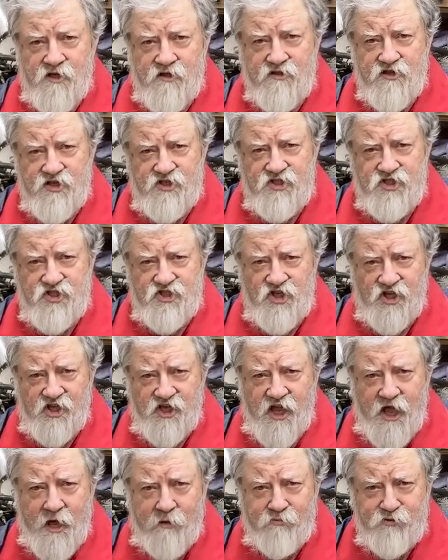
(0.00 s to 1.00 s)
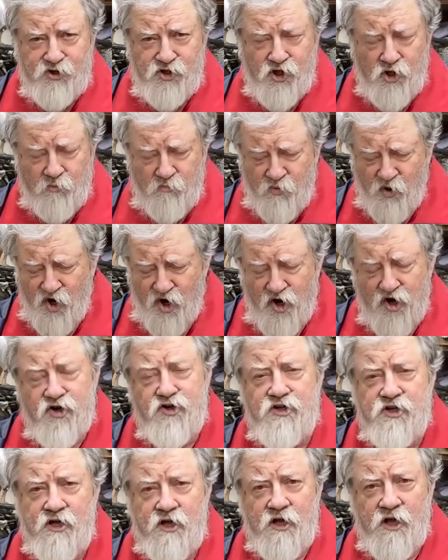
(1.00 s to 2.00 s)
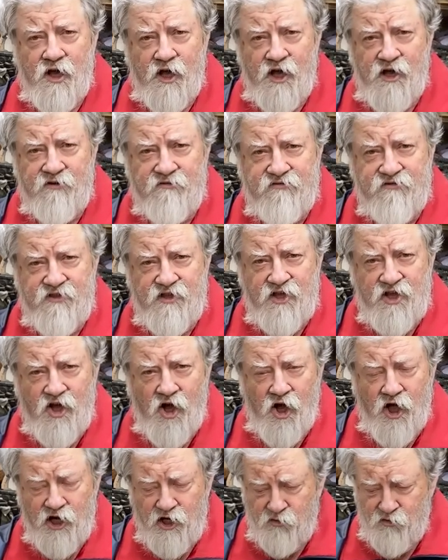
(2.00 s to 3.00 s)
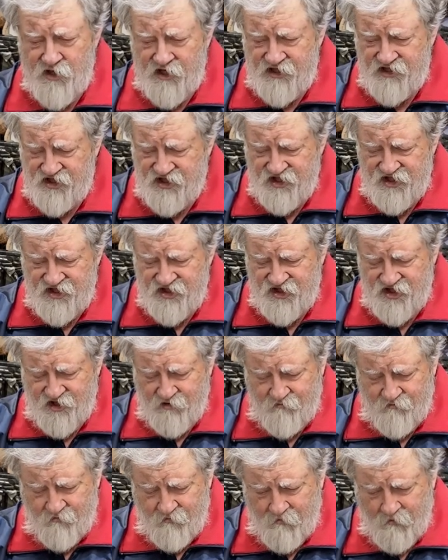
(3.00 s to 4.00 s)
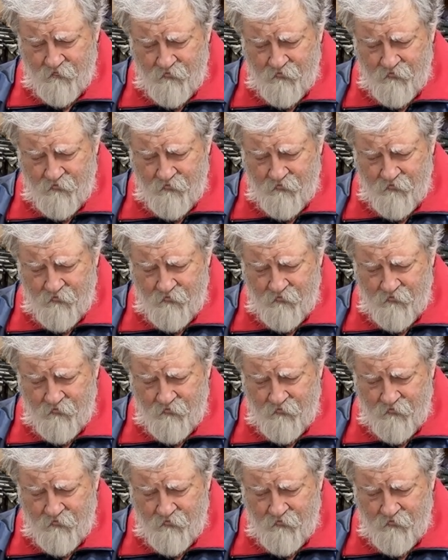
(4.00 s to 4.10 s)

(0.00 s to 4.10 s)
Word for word: This is the capture part of the hollowing system.